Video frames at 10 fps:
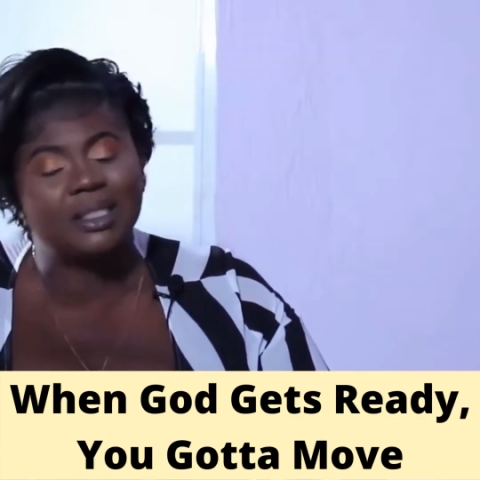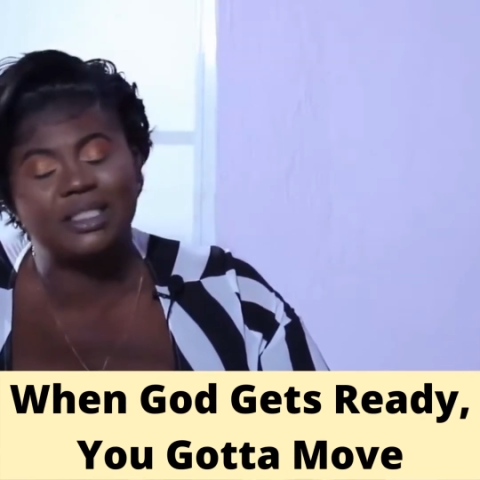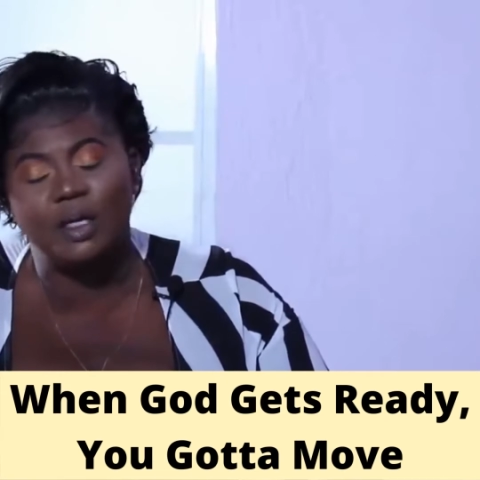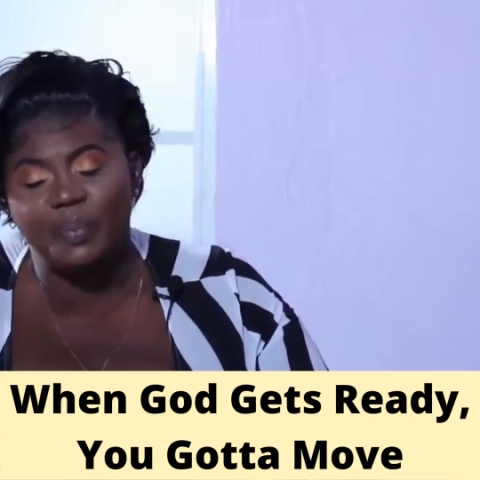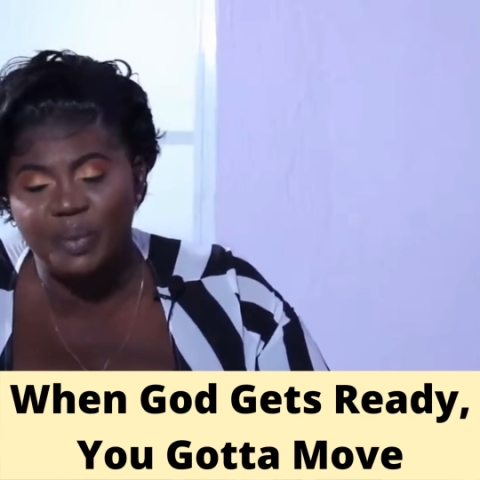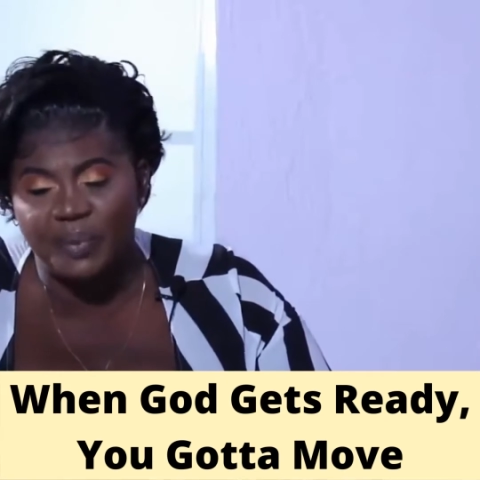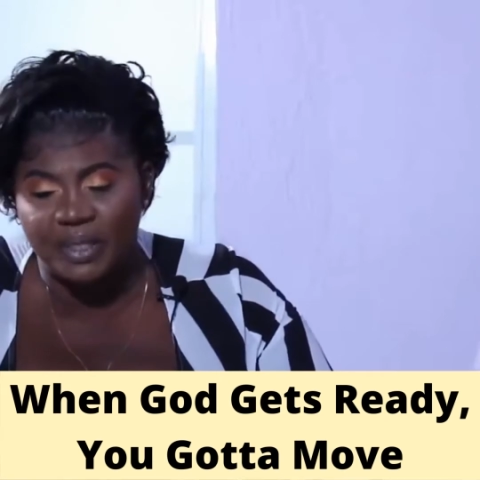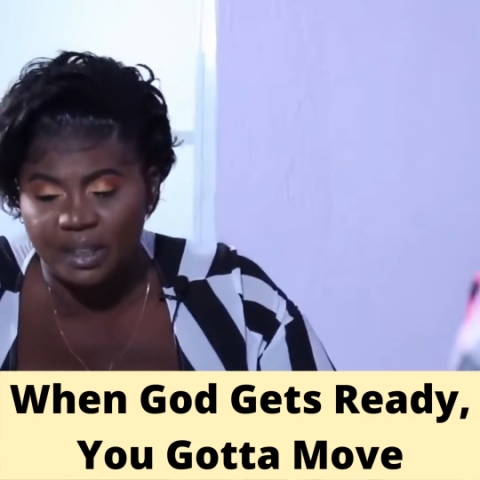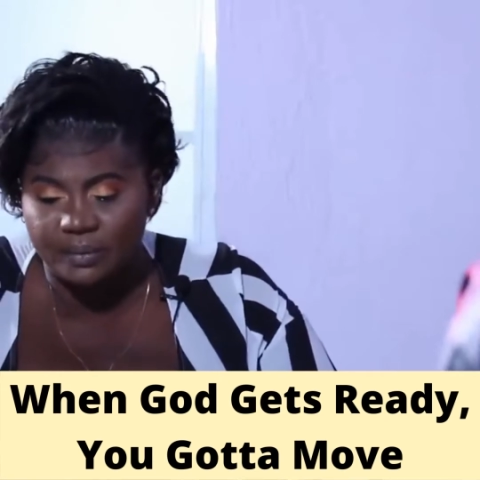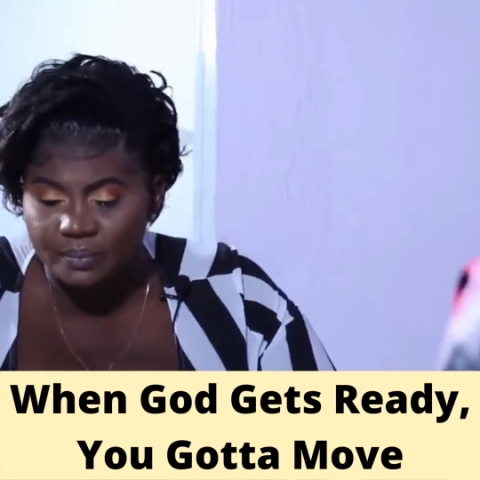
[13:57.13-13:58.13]
I tell
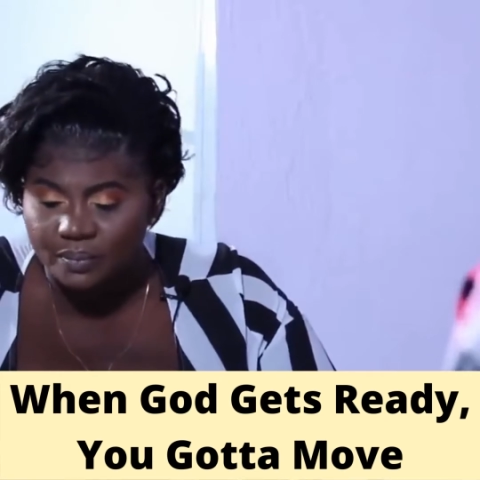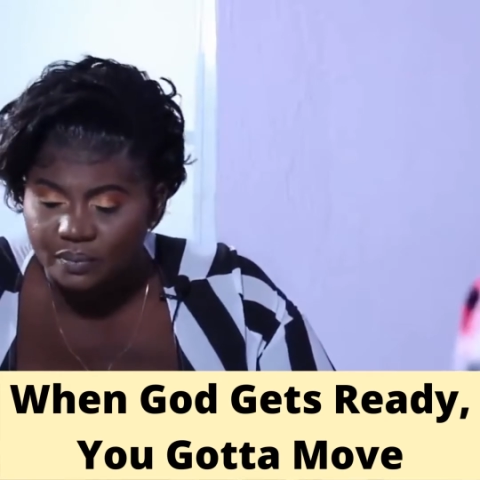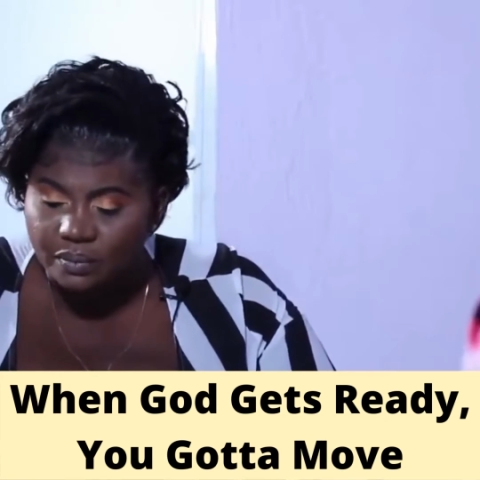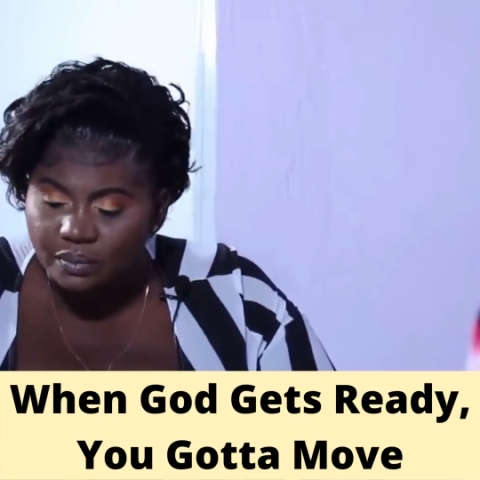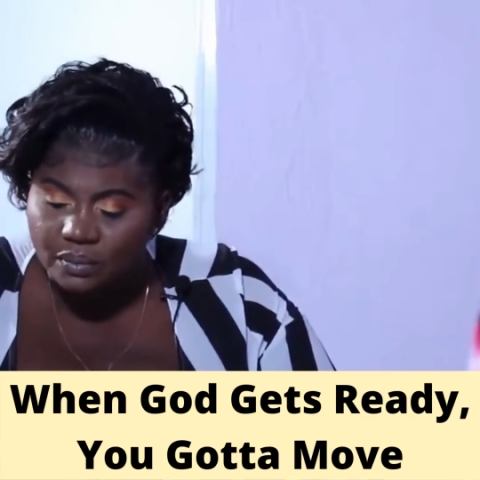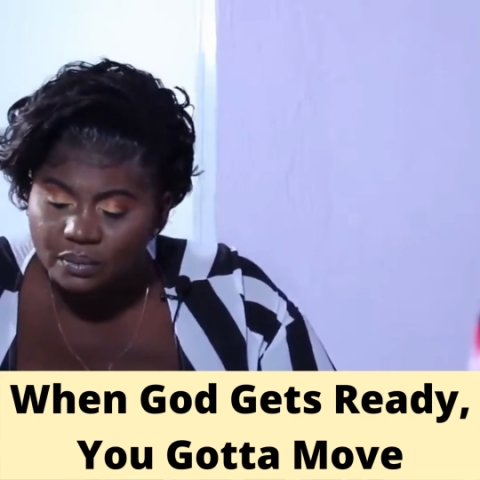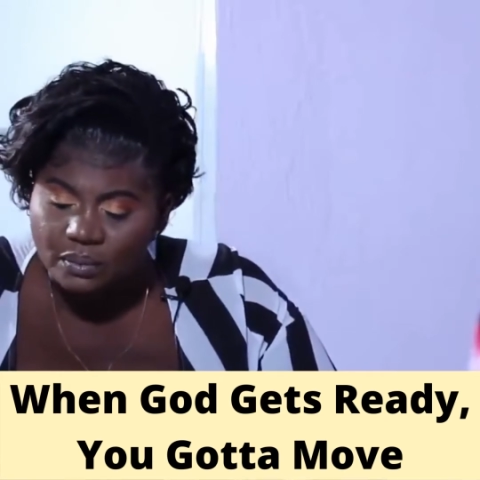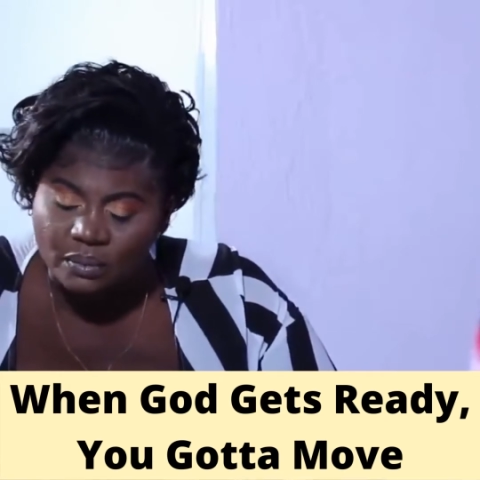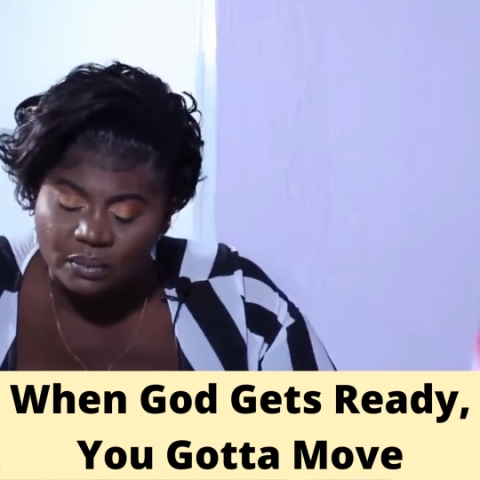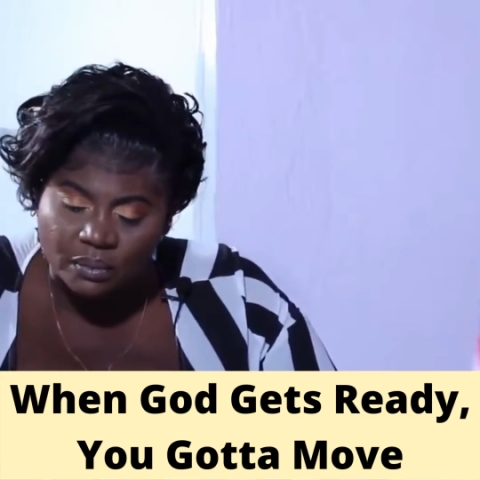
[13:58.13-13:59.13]
people that
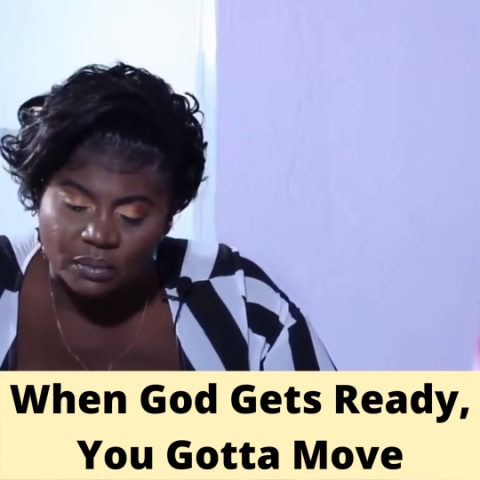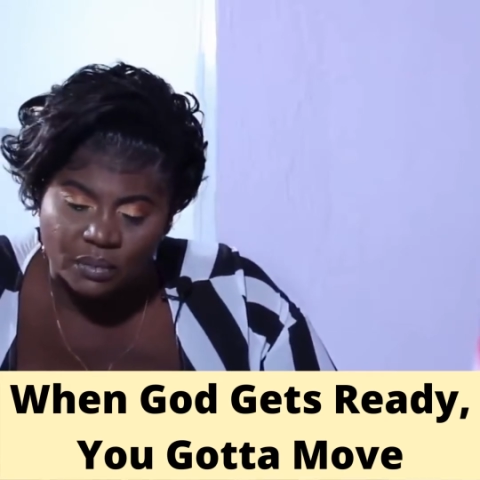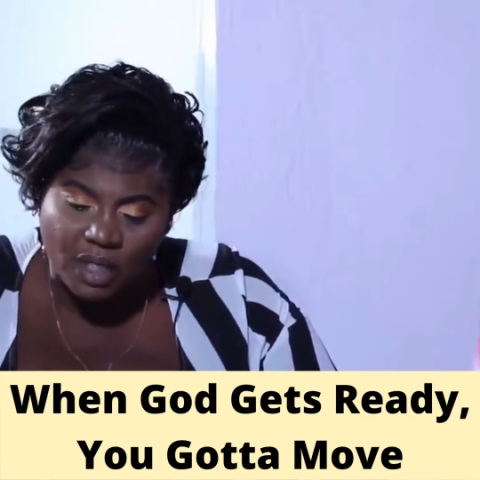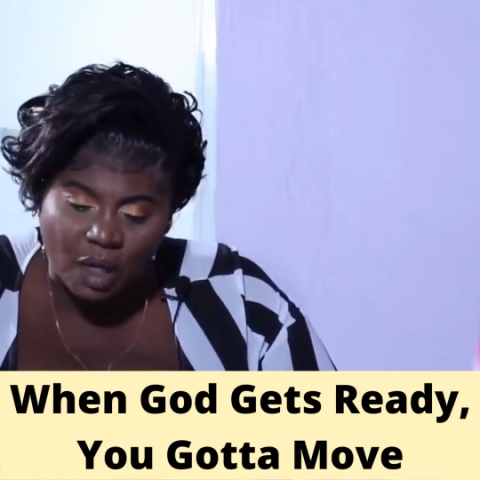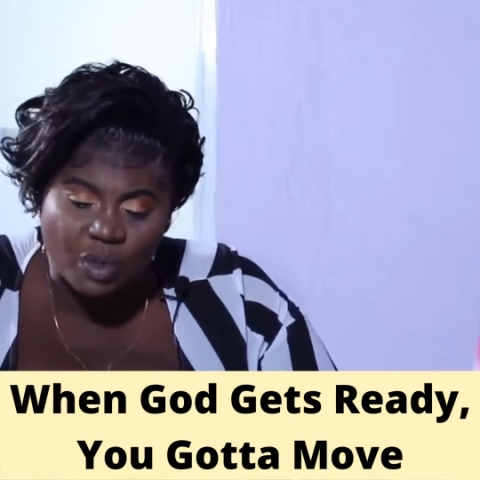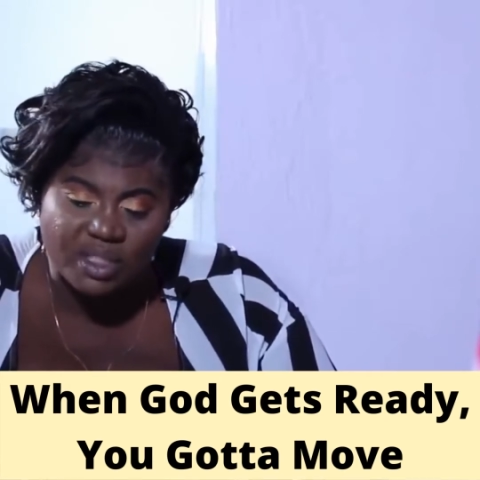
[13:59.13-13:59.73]
I